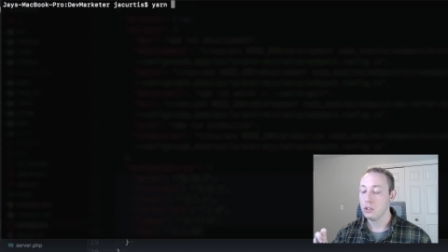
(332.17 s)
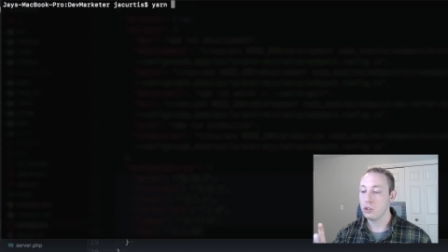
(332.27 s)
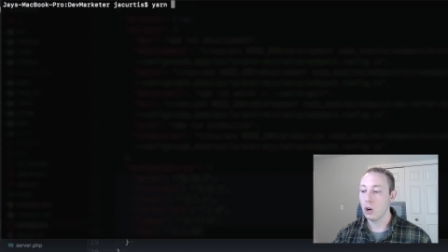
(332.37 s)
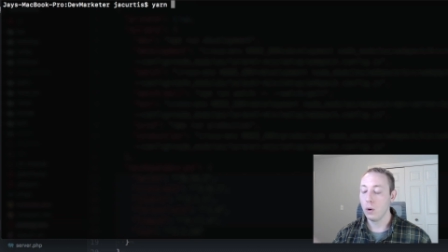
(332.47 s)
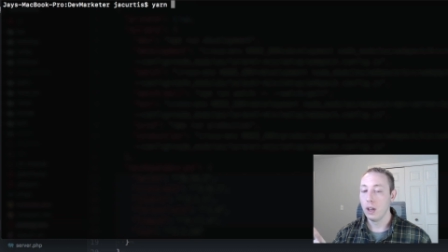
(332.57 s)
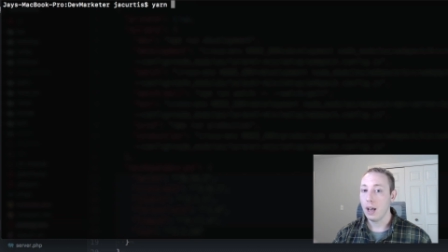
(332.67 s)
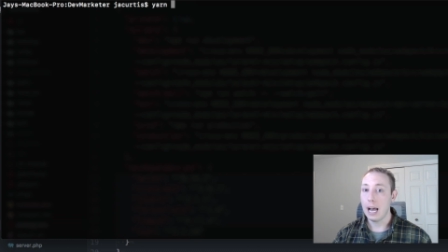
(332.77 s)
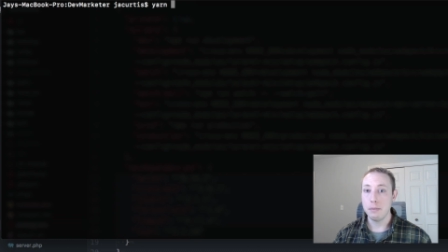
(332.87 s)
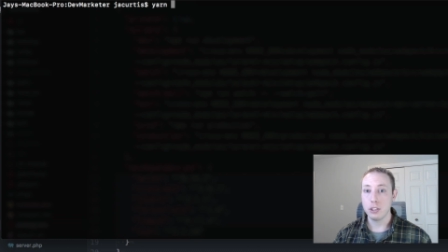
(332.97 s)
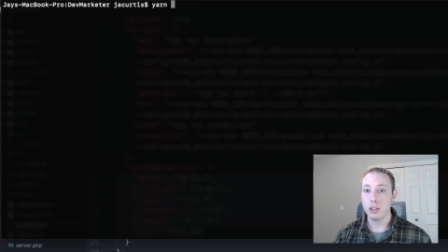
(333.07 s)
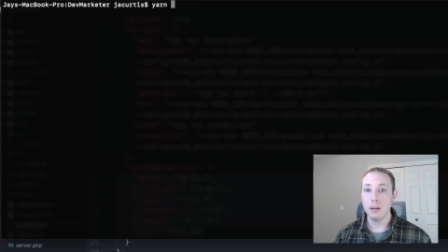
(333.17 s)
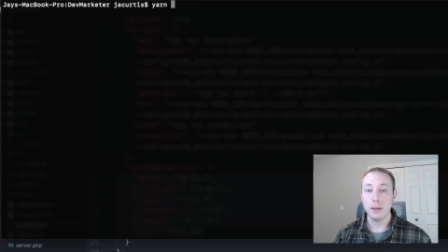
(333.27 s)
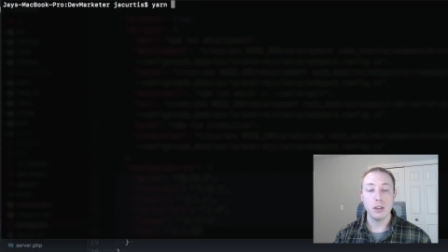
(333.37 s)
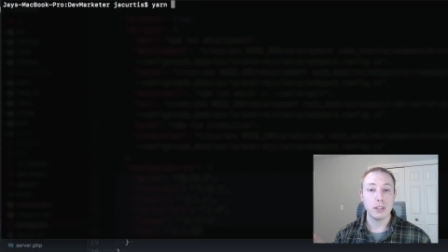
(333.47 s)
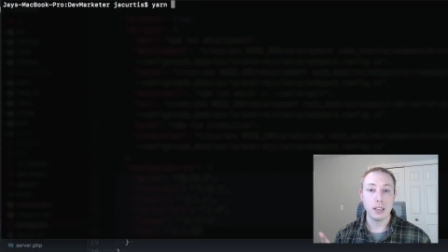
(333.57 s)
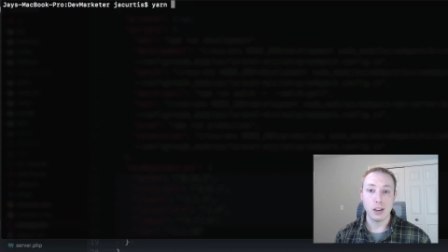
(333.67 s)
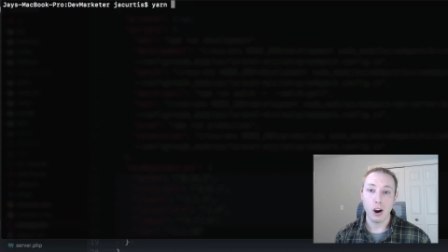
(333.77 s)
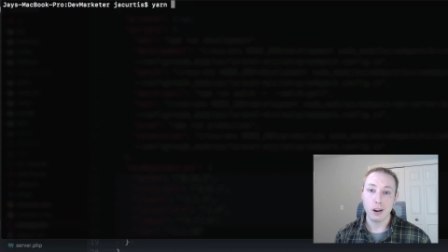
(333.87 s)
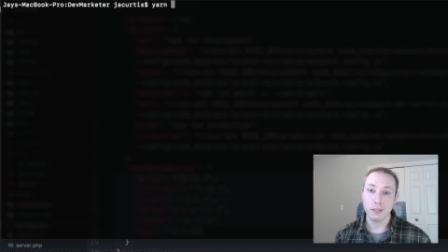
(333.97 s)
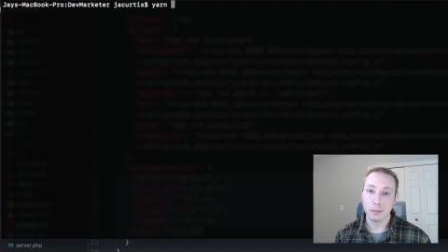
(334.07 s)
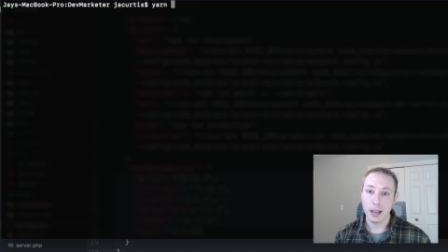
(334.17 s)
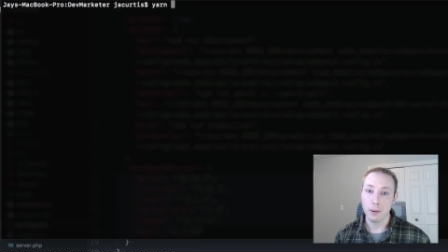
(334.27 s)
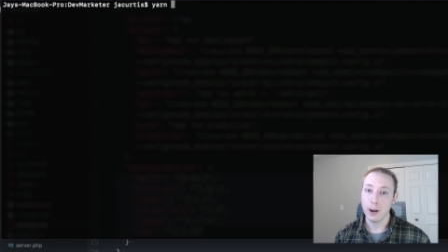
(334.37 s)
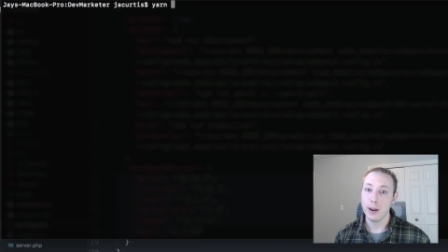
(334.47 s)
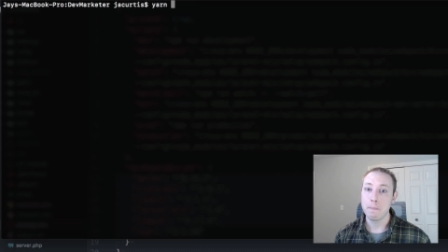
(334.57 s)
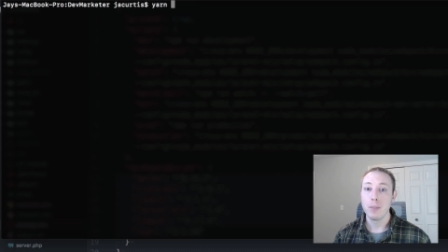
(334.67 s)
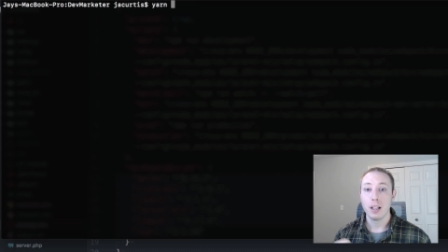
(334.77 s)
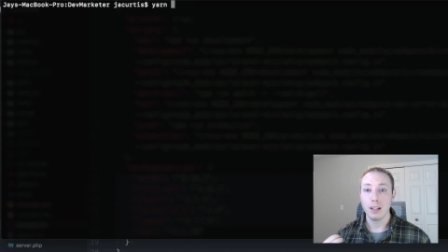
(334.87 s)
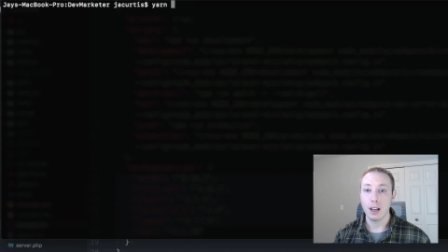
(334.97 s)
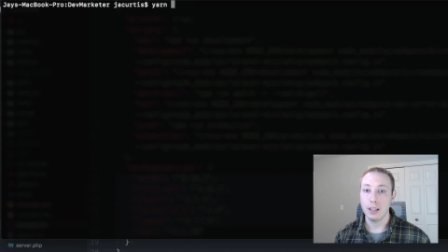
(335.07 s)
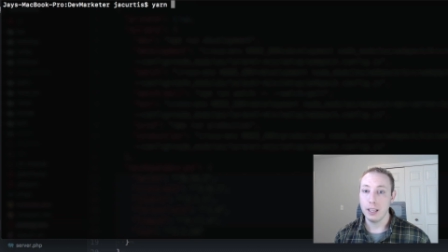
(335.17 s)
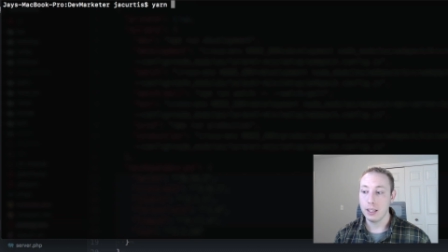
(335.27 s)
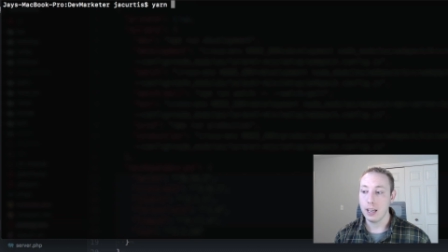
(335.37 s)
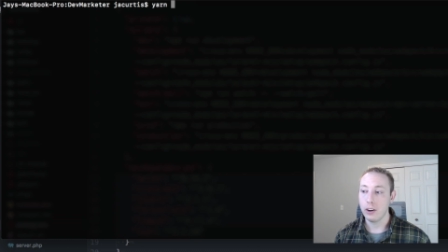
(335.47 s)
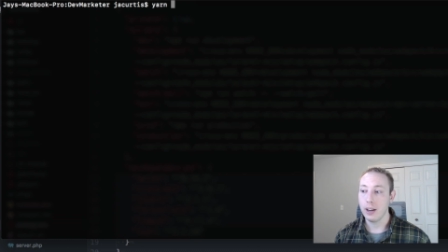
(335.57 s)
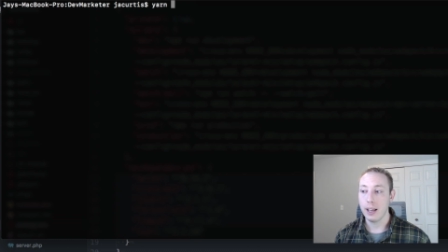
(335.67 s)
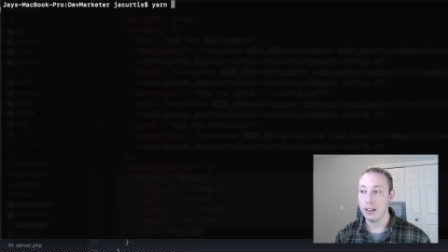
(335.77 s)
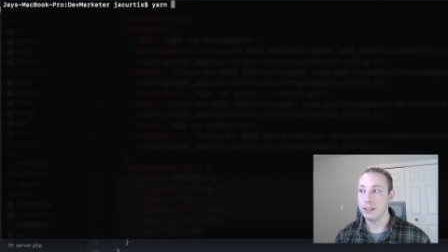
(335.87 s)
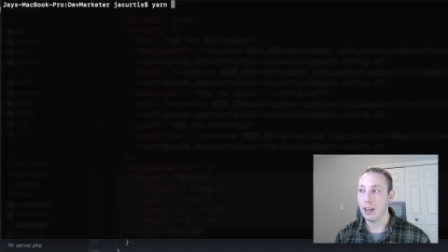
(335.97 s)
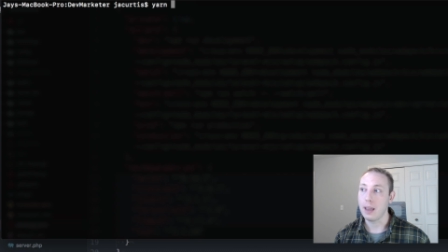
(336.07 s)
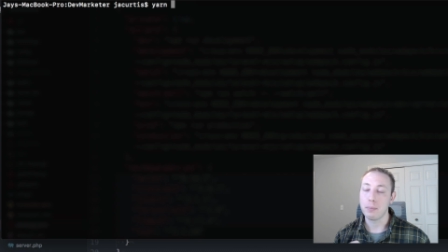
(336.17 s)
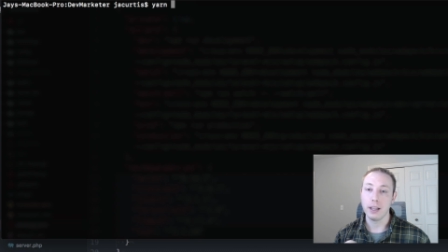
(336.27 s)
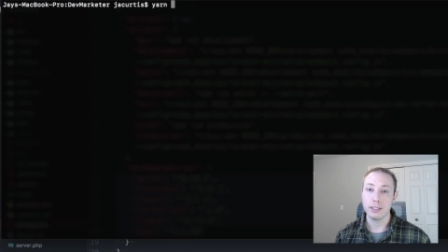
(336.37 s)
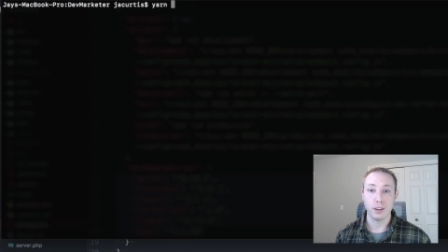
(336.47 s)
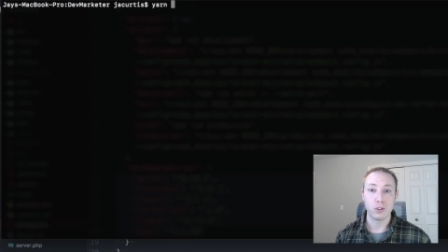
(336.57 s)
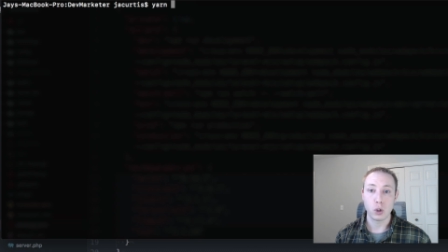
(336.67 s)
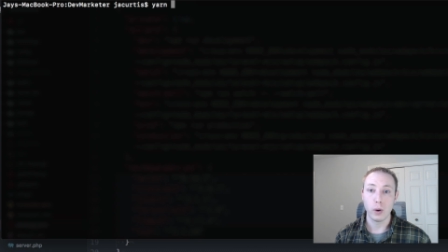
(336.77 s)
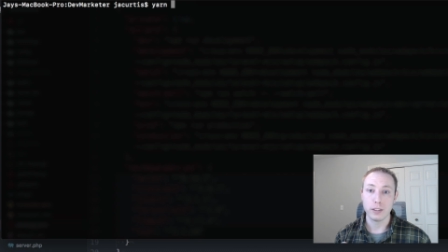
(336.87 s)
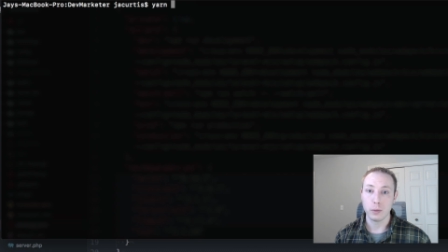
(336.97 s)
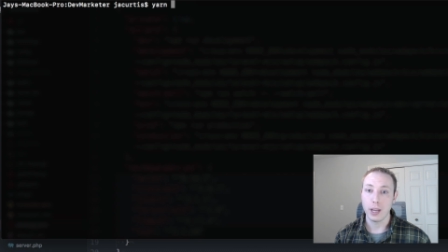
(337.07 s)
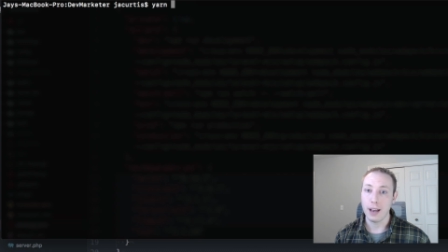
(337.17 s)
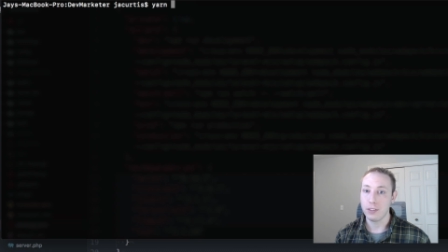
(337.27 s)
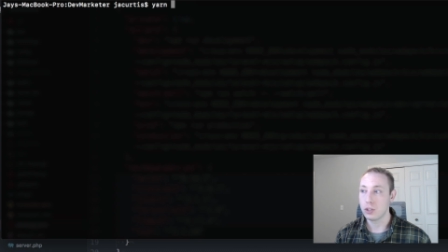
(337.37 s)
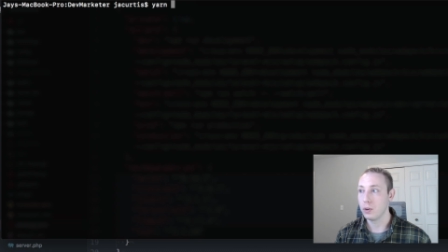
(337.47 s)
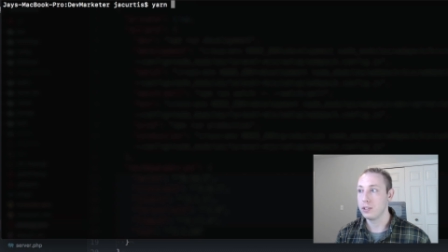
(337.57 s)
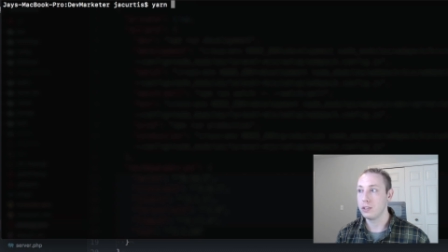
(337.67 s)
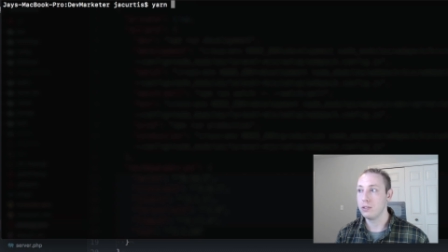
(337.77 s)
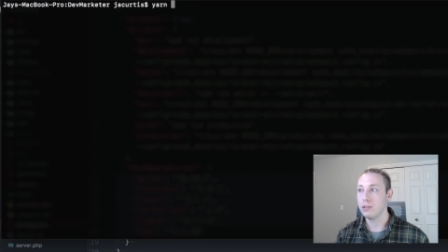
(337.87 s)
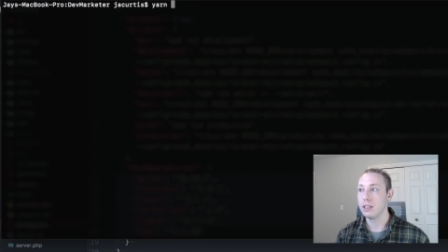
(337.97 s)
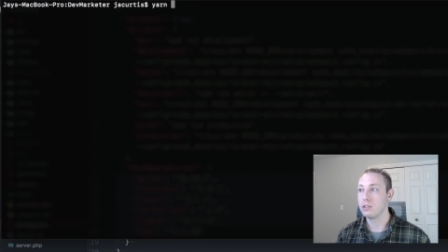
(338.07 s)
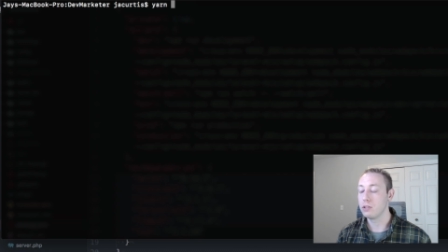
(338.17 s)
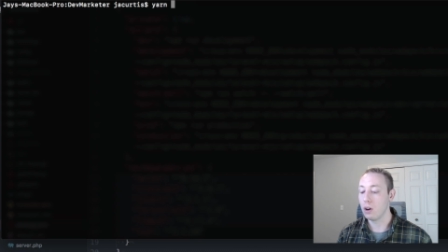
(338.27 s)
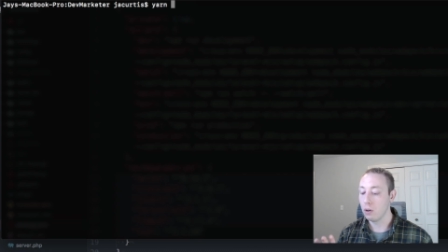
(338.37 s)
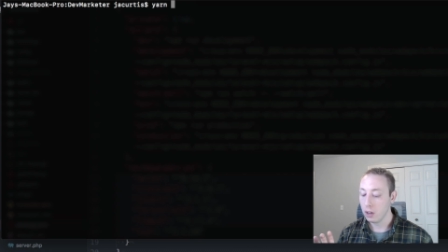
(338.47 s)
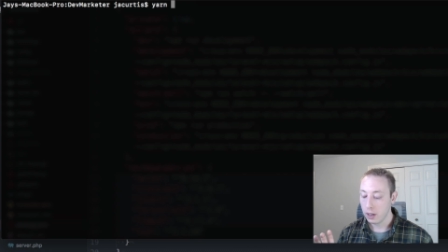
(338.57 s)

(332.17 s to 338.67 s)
So I'm just going to be using yarn from now on. Luckily, the internet is a place of choice, and we have the choice to do this. So